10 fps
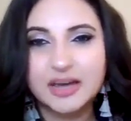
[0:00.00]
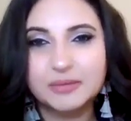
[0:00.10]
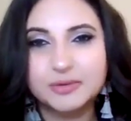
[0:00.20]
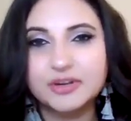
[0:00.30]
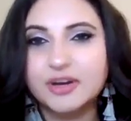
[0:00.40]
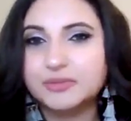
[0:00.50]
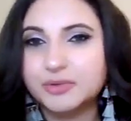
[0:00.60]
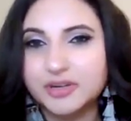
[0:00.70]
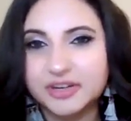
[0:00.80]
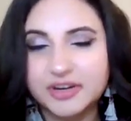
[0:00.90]
bring on
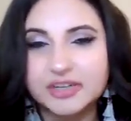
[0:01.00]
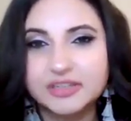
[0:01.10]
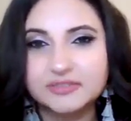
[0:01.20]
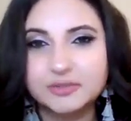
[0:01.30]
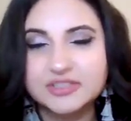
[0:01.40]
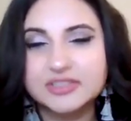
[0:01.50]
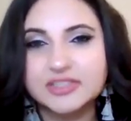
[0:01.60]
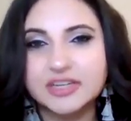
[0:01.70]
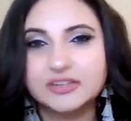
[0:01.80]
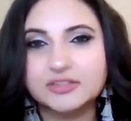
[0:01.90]
more Iranian voices
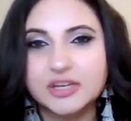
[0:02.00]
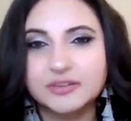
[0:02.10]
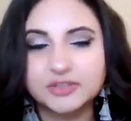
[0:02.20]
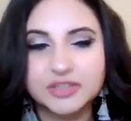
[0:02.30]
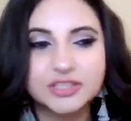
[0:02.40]
like yourself to